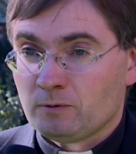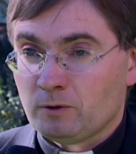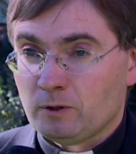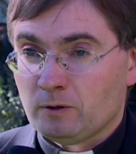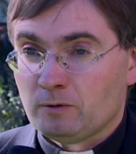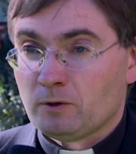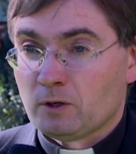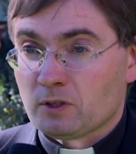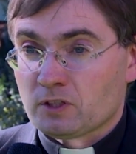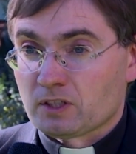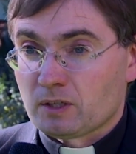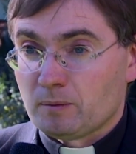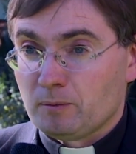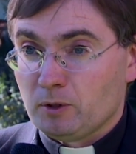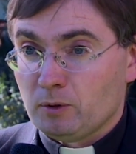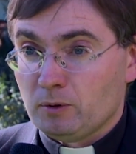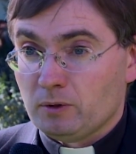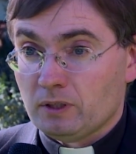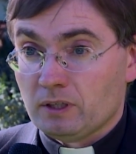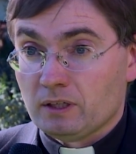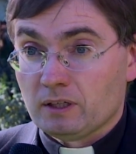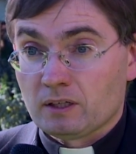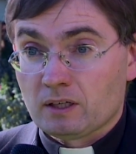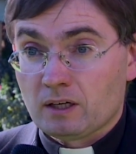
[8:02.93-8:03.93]
for First
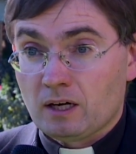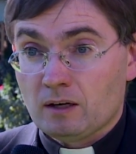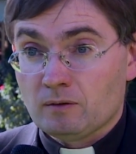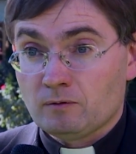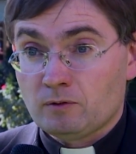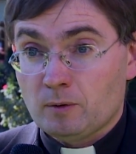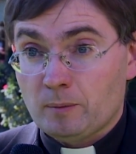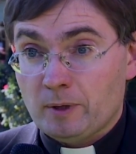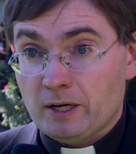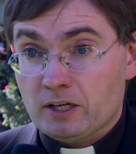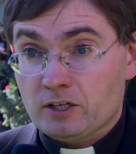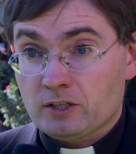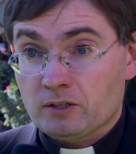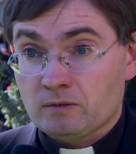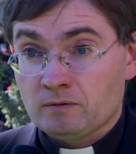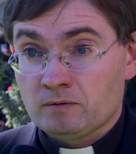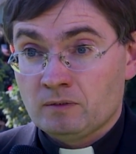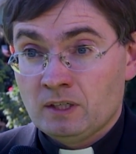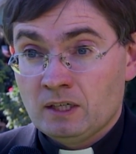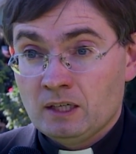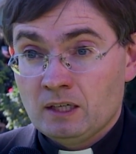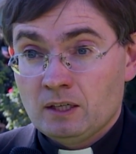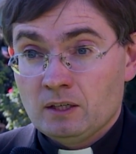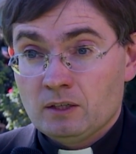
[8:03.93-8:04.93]
Communion and confirmation